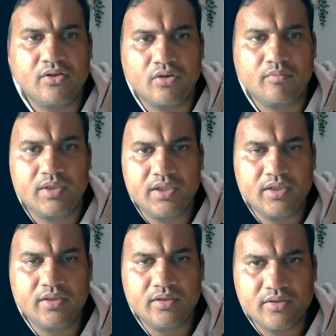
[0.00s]

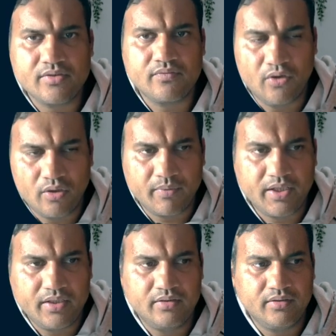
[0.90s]
normally in this
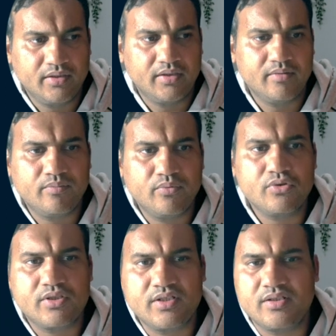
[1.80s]
format, and
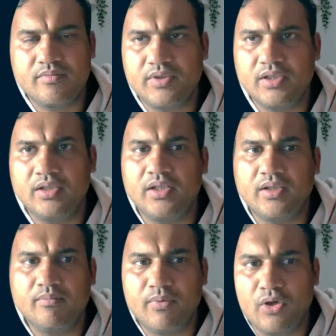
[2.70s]
post is something like
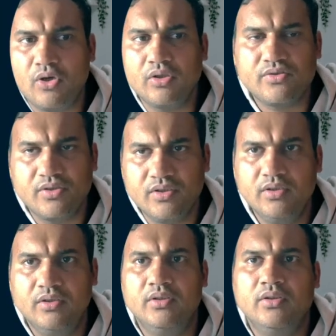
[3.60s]
a blogs
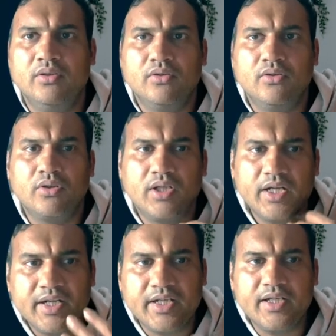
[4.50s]
or
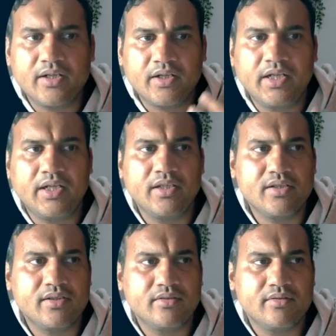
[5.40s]
content
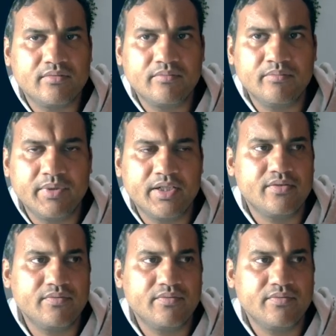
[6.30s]
writing bits